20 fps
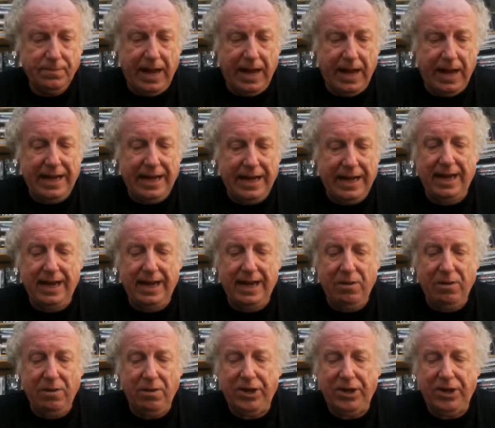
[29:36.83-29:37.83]
And I
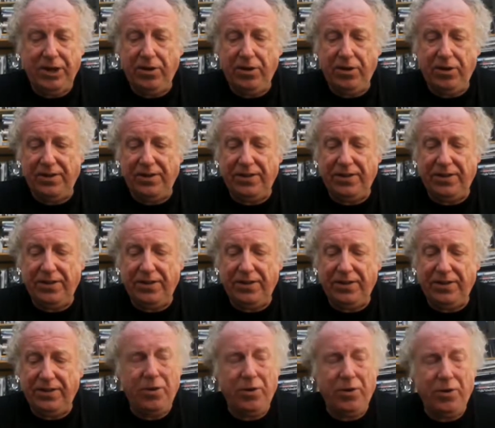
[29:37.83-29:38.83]
don't think you, I think you
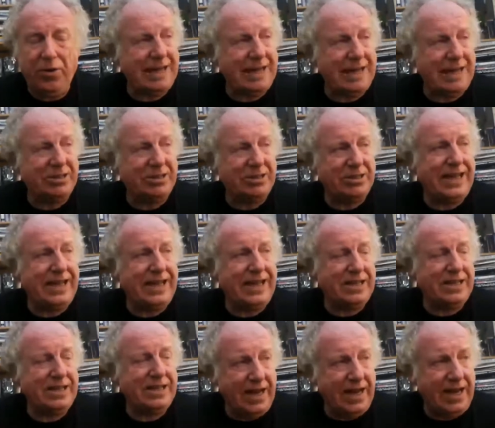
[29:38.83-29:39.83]
can establish a
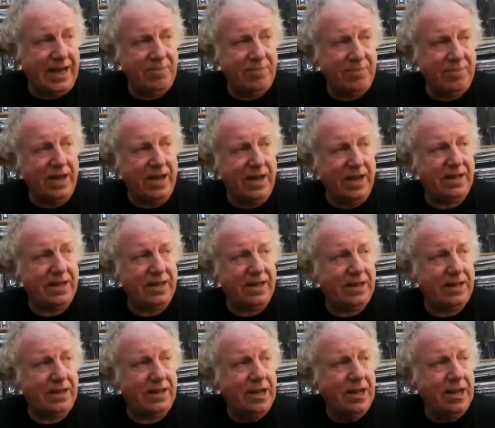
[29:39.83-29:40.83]
time of death,
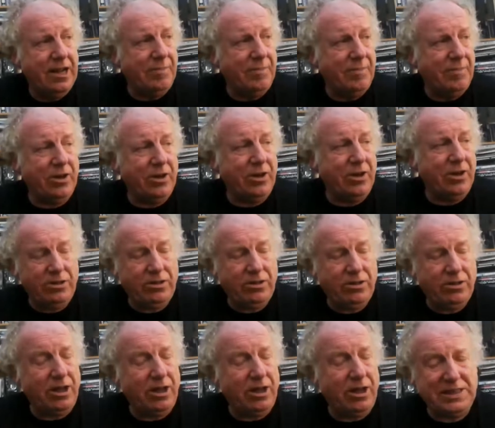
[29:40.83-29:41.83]
but an
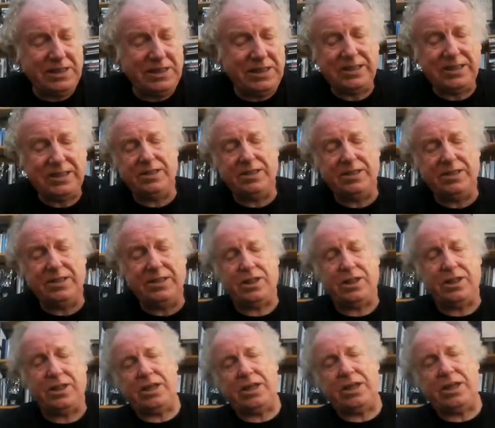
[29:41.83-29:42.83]
autopsy has to
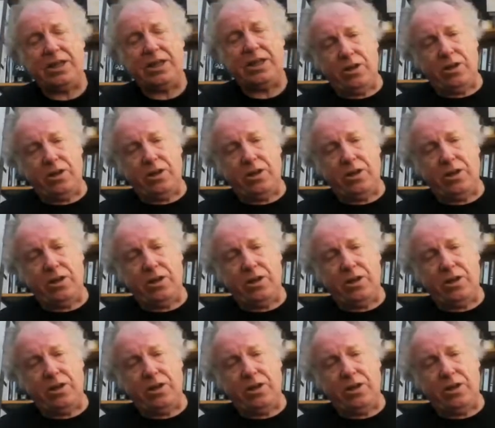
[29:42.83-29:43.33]
determine a cause.